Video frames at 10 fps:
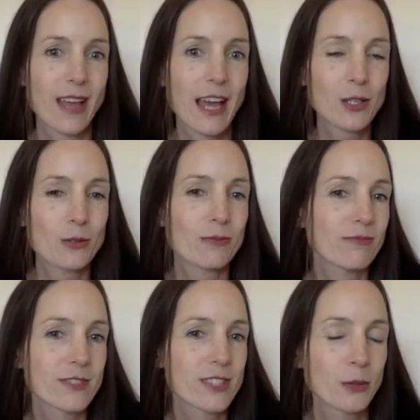you
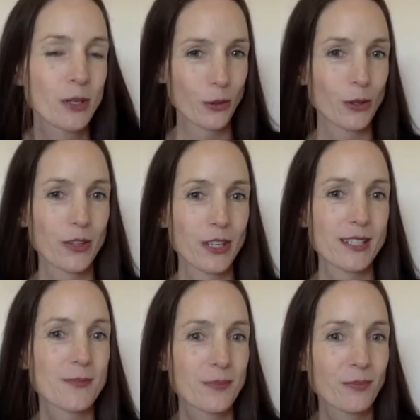deal with all of
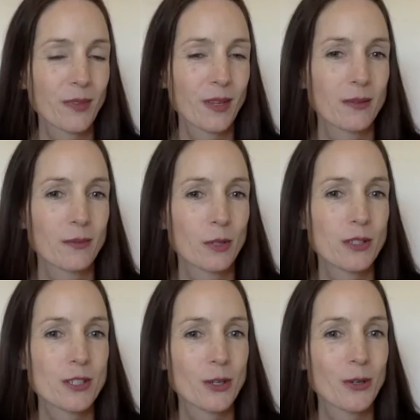this?
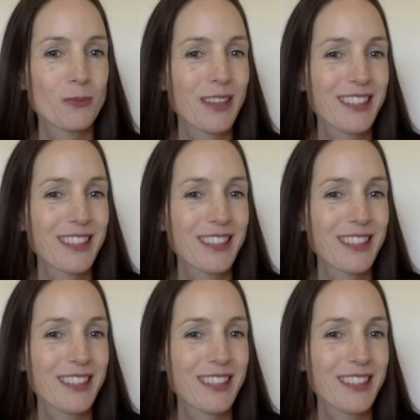What's your method?